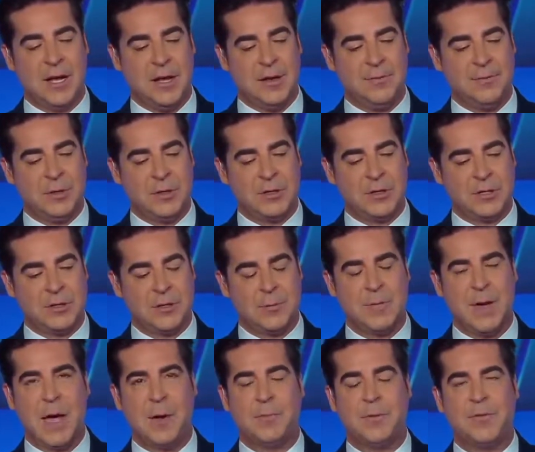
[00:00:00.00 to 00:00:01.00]
I've looked at the
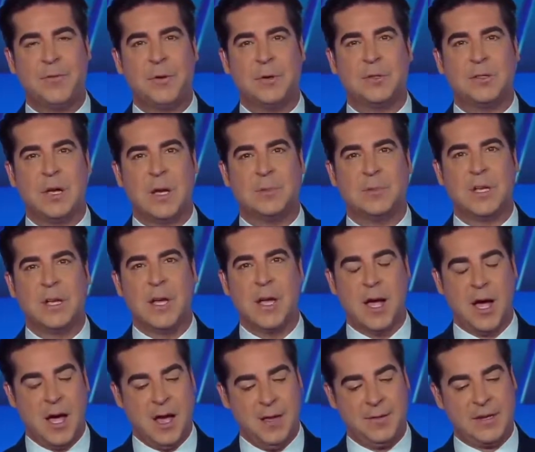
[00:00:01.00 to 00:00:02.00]
map a few times.
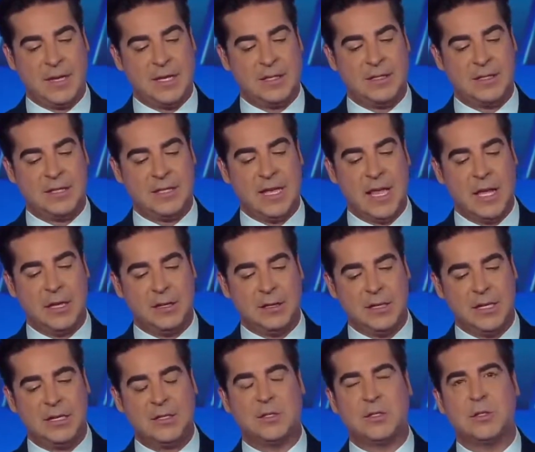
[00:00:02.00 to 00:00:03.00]
I can see at
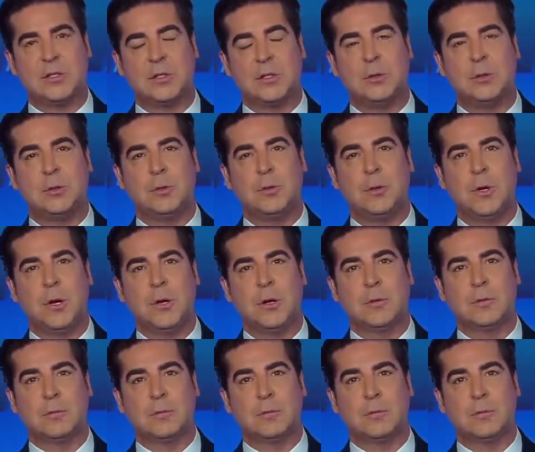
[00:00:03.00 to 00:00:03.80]
least two